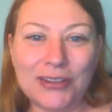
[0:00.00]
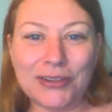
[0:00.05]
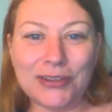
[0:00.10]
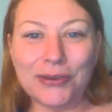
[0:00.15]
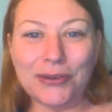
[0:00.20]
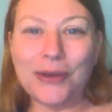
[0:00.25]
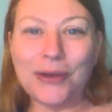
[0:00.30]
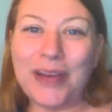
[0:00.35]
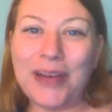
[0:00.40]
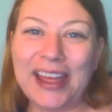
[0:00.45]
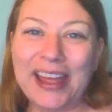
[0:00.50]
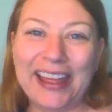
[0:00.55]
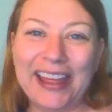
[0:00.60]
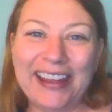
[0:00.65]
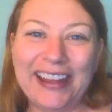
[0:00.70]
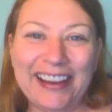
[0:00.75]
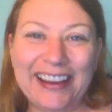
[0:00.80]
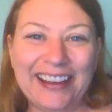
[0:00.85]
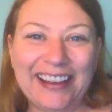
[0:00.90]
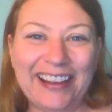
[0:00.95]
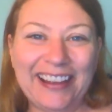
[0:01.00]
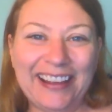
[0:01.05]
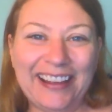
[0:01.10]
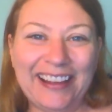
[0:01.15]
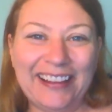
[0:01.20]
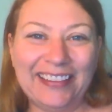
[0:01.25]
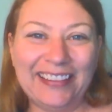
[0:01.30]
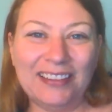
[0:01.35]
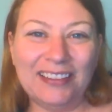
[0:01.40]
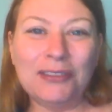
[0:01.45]
So, go ahead,
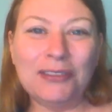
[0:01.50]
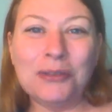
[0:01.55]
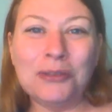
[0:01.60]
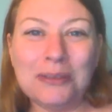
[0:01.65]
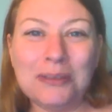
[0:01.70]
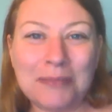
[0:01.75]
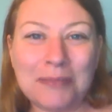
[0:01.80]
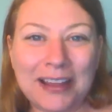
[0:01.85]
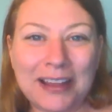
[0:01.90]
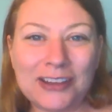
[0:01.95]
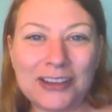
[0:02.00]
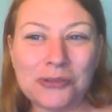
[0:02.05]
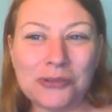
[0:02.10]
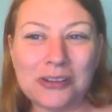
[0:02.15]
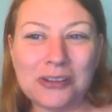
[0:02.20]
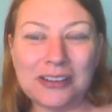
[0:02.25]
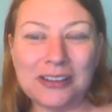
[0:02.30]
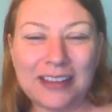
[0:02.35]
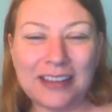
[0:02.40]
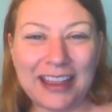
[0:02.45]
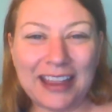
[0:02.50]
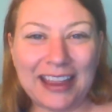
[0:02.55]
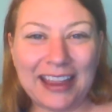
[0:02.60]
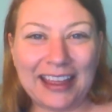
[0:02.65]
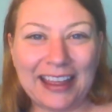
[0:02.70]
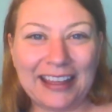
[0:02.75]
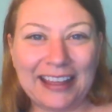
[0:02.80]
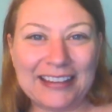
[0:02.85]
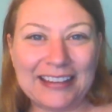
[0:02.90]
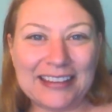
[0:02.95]
look through the module,
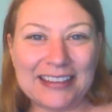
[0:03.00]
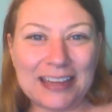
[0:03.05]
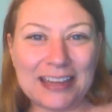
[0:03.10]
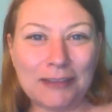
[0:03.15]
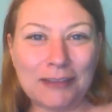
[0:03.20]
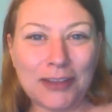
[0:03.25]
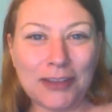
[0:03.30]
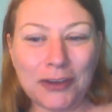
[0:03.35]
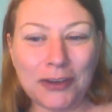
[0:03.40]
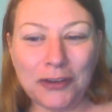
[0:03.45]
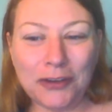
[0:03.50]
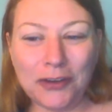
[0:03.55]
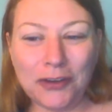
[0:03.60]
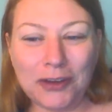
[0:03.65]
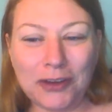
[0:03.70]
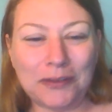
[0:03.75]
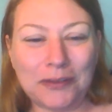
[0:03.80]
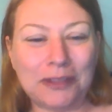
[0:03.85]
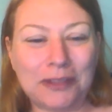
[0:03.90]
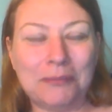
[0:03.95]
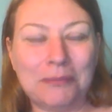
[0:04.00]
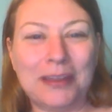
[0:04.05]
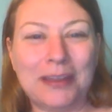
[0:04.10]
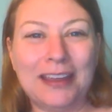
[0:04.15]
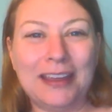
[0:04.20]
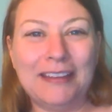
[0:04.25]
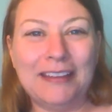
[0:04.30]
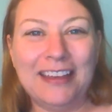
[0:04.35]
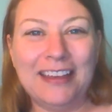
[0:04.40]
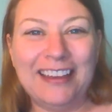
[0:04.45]
and see if you agree with
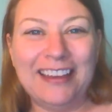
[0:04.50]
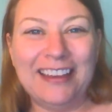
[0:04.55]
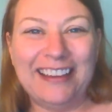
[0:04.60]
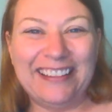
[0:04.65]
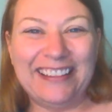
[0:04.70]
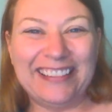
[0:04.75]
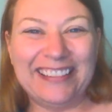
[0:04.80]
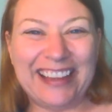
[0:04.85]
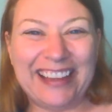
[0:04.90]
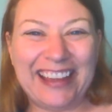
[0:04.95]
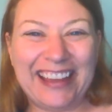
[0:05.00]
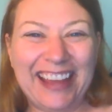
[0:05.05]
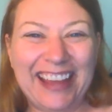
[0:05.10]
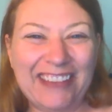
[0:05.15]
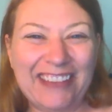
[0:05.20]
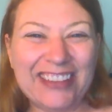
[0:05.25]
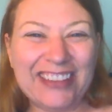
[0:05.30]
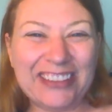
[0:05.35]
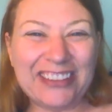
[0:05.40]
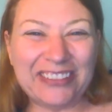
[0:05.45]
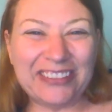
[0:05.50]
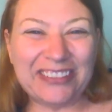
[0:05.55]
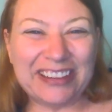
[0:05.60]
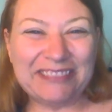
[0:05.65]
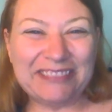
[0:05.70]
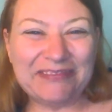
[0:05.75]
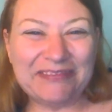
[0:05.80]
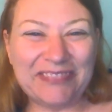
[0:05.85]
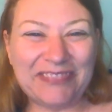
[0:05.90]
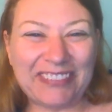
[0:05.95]
me. All right. Have a good
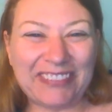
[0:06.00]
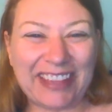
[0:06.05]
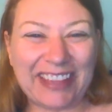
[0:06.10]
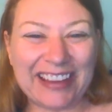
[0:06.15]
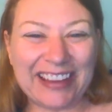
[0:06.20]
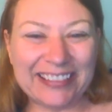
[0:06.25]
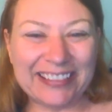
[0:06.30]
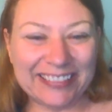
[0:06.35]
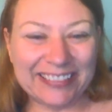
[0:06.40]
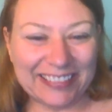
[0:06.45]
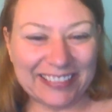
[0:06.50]
one. Bye bye.